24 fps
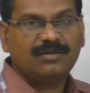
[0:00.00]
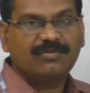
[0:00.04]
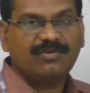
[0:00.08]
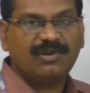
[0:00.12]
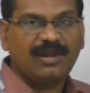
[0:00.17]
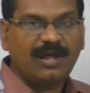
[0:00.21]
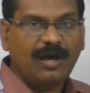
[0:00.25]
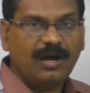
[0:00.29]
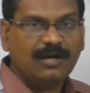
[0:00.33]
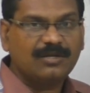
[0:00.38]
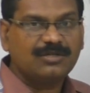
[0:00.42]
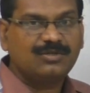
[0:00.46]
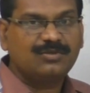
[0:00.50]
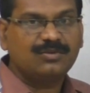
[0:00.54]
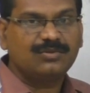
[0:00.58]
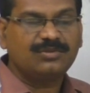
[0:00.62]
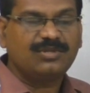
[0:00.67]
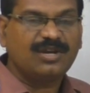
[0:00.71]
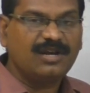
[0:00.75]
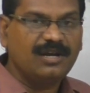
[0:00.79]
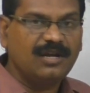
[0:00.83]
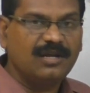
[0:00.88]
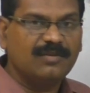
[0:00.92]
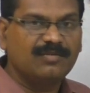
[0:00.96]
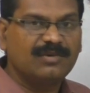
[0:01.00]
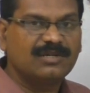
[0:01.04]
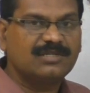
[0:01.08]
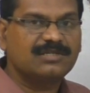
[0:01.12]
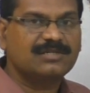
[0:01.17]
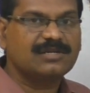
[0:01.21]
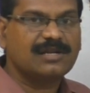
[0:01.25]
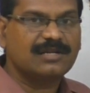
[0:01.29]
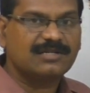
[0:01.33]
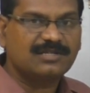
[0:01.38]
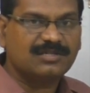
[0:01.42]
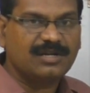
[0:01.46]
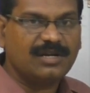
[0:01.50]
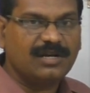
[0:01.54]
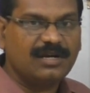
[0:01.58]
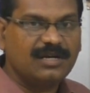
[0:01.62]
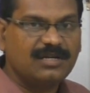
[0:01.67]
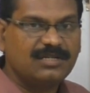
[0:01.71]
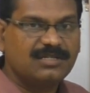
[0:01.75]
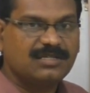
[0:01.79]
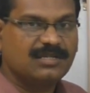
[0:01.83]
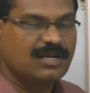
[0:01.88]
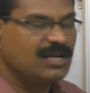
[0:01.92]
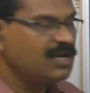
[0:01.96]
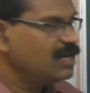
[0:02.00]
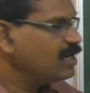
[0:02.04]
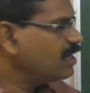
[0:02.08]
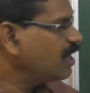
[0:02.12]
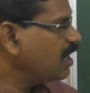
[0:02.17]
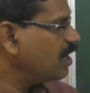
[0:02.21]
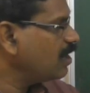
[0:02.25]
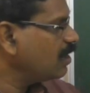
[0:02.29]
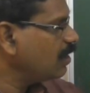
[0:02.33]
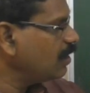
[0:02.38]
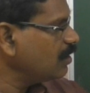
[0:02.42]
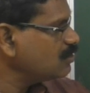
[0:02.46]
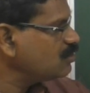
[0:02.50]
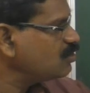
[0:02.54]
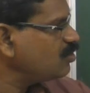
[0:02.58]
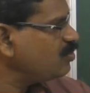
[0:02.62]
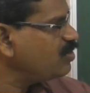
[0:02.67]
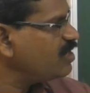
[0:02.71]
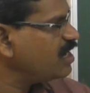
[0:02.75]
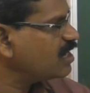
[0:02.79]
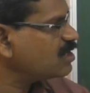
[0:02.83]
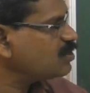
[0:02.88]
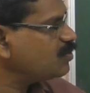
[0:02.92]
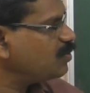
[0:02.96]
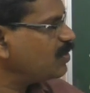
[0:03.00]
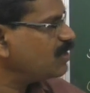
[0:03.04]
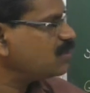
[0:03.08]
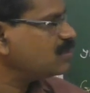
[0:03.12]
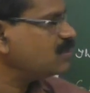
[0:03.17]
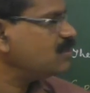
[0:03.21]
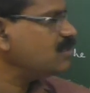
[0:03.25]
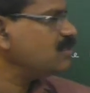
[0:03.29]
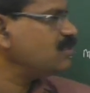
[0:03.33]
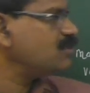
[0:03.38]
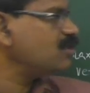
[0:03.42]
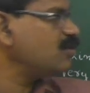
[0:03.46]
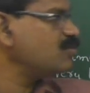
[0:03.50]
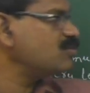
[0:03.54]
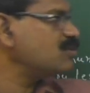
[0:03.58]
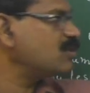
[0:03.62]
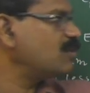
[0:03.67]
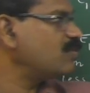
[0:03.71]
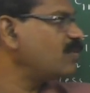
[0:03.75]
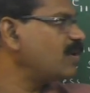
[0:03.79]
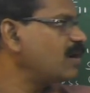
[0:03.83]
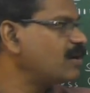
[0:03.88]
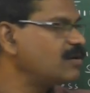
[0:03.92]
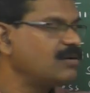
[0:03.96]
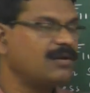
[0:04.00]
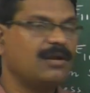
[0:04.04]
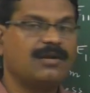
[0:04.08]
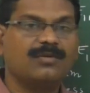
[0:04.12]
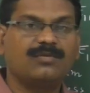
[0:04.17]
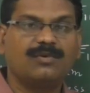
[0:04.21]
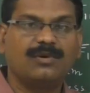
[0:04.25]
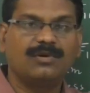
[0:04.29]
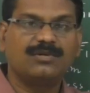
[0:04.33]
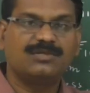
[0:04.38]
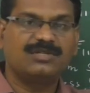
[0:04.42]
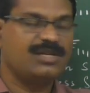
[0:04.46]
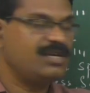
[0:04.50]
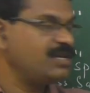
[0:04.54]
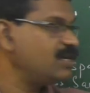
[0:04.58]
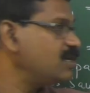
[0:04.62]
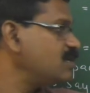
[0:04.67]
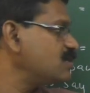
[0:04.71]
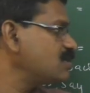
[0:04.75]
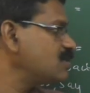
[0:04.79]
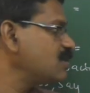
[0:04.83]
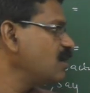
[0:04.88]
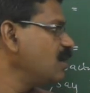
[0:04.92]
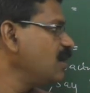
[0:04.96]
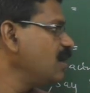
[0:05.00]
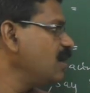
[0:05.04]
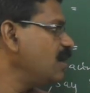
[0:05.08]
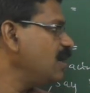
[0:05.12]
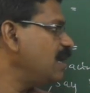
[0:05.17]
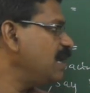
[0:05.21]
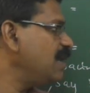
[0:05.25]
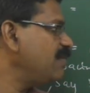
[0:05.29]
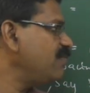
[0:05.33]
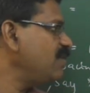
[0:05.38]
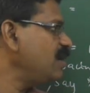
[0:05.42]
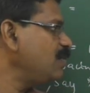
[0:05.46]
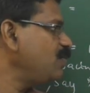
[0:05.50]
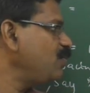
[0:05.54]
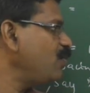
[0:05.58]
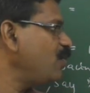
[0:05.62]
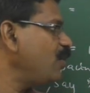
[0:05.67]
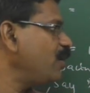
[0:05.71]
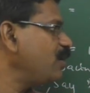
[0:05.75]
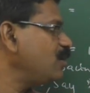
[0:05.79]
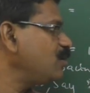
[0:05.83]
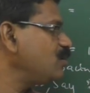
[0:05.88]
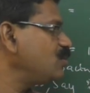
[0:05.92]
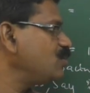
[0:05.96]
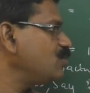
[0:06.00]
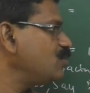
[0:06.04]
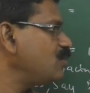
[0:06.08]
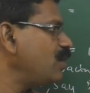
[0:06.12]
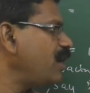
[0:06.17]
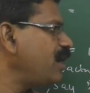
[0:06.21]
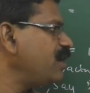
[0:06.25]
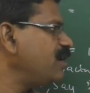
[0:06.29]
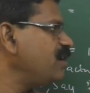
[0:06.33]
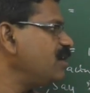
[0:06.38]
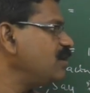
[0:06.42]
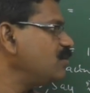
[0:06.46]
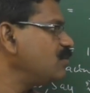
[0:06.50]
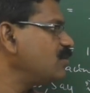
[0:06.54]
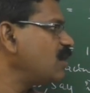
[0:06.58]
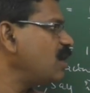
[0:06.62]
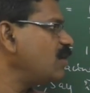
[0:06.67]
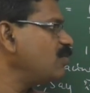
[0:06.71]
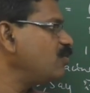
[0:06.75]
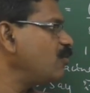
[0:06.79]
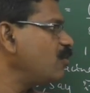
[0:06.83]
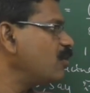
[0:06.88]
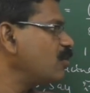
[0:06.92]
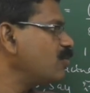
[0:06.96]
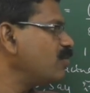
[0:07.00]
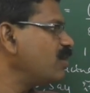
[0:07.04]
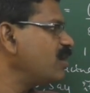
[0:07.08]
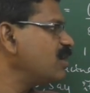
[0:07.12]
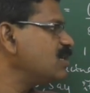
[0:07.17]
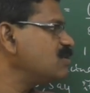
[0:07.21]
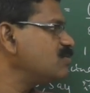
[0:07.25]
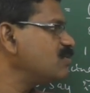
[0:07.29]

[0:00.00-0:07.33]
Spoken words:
belongs to three-dimensional states can also be expressed in terms of electron volts is 11.29 into 10 power minus